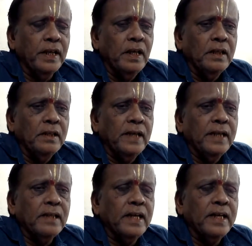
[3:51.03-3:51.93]
that
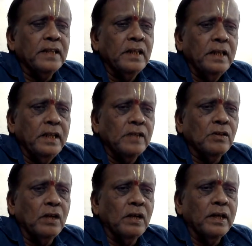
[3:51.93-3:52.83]
right is
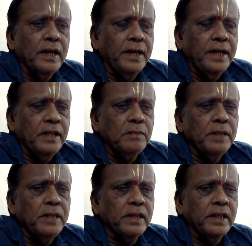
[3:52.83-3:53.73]
called an
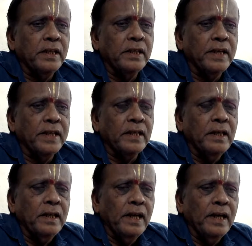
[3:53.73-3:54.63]
easementary right.
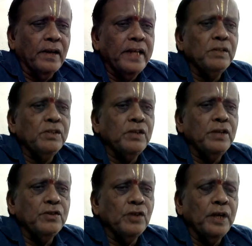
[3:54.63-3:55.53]
A right which you
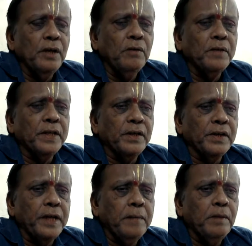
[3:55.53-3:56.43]
enjoy over your
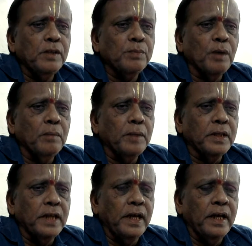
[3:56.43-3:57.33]
neighbor's
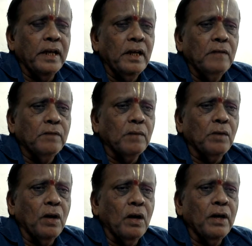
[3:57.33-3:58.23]
property from
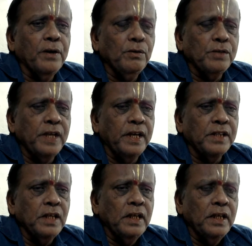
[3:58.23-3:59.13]
long usage
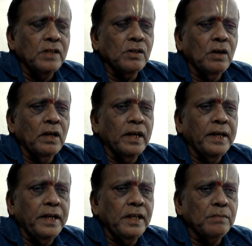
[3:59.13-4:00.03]
is called an
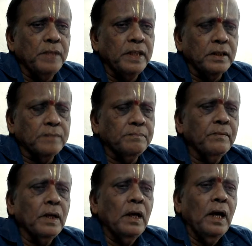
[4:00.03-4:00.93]
easement.
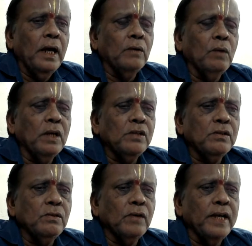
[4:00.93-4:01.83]
And once
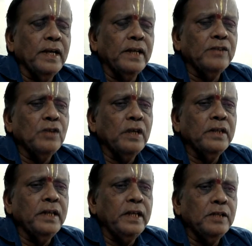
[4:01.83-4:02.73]
you enjoy the
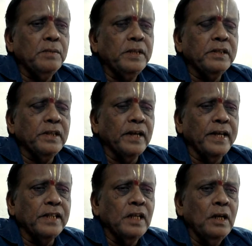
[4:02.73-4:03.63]
easementary rights,
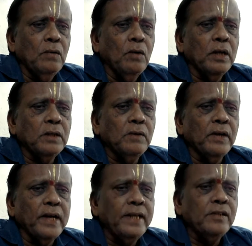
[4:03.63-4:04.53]
whatever
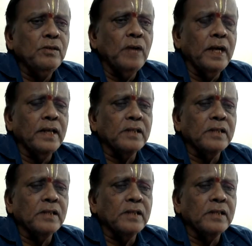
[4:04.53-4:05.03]
rights you had as a